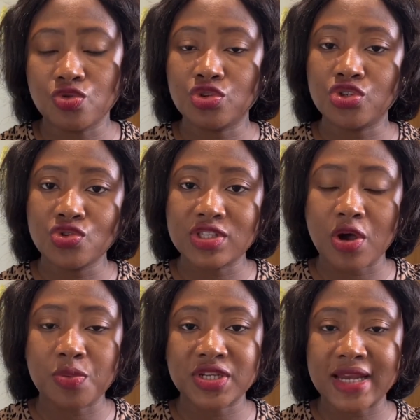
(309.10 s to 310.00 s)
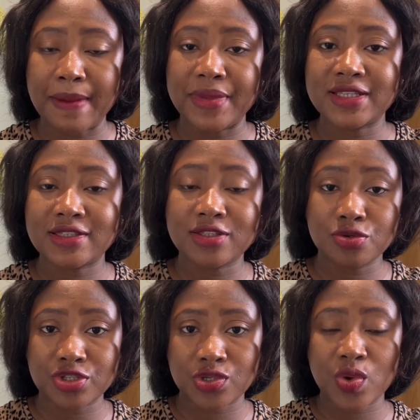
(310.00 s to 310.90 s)
choose the option that best
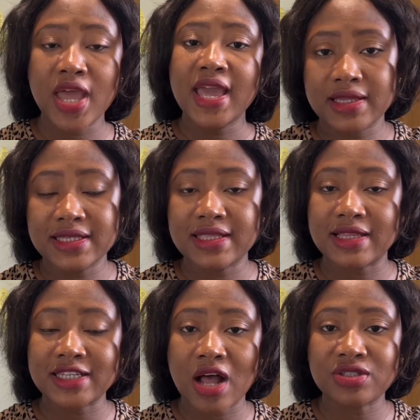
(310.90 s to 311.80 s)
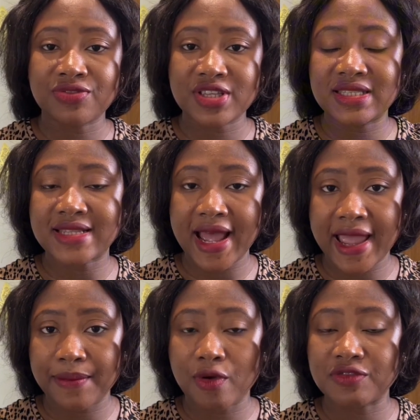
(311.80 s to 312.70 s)
suits you. Is it the child's first
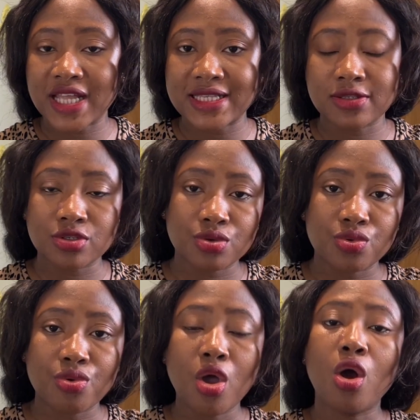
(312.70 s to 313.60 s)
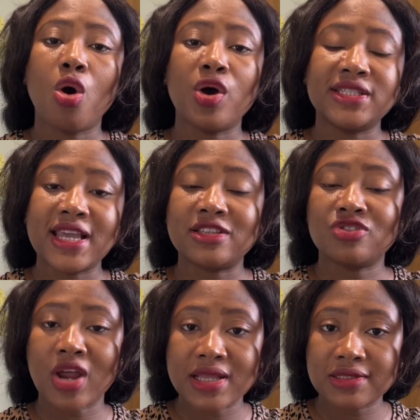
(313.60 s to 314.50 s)
time of starting school, or is it a
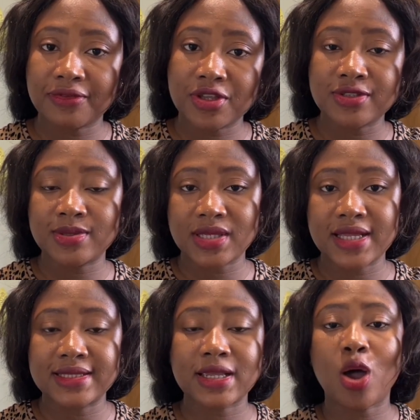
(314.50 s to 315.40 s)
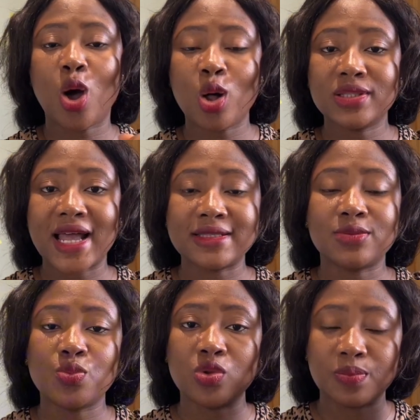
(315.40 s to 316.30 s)
transfer student? All that
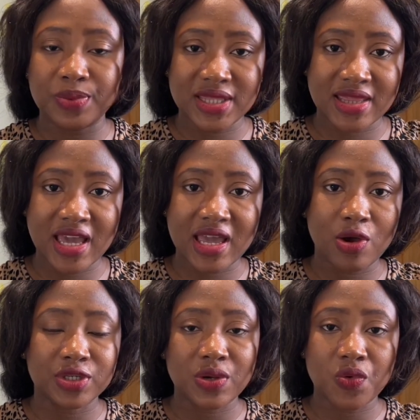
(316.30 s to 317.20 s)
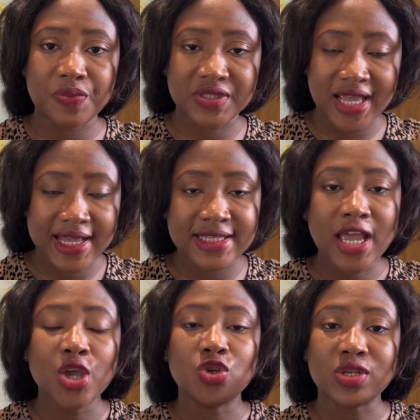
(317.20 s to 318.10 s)
will be there on the website.
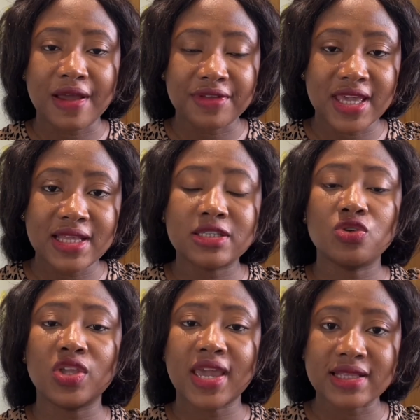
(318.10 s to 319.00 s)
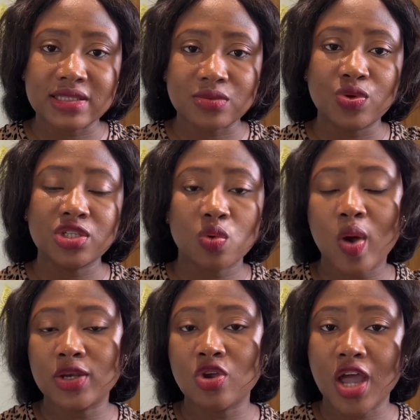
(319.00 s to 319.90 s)
You navigate, you get which one
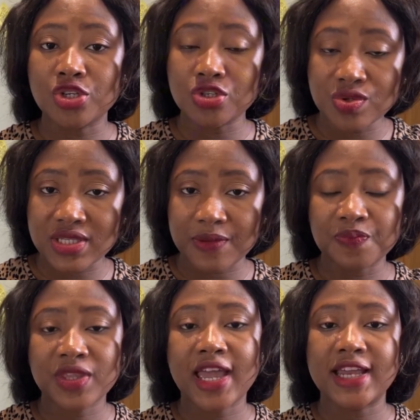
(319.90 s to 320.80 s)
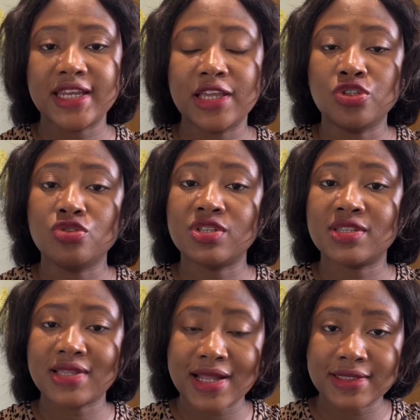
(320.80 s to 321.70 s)
you are using, and then you
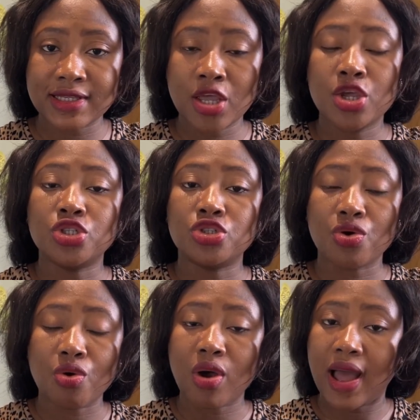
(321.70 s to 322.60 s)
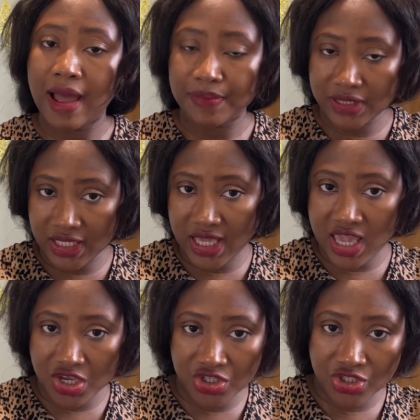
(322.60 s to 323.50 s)
start your
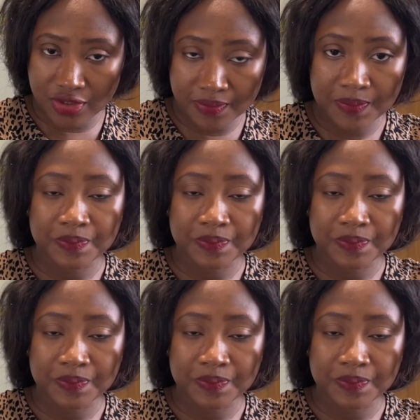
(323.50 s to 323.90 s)
application.